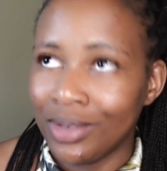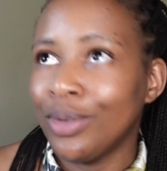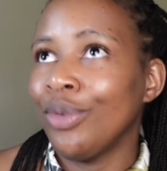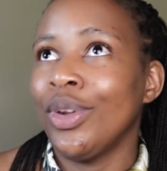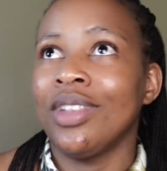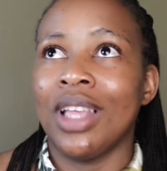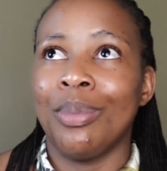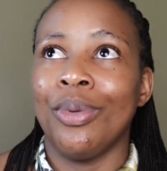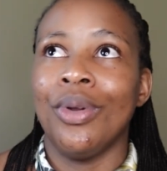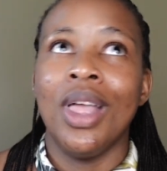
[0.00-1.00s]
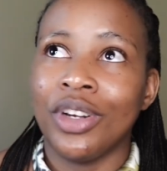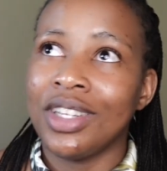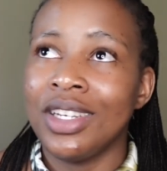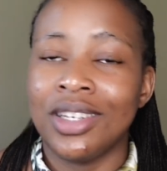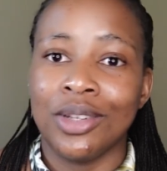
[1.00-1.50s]
So for example,
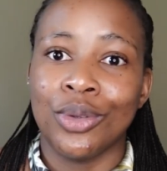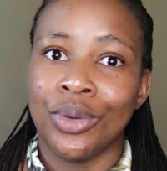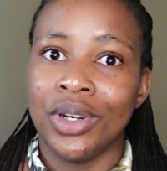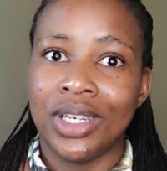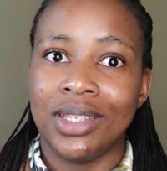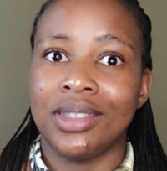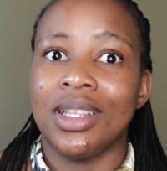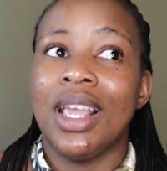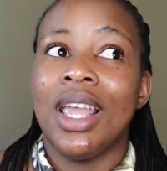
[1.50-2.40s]
fraternity and sororities.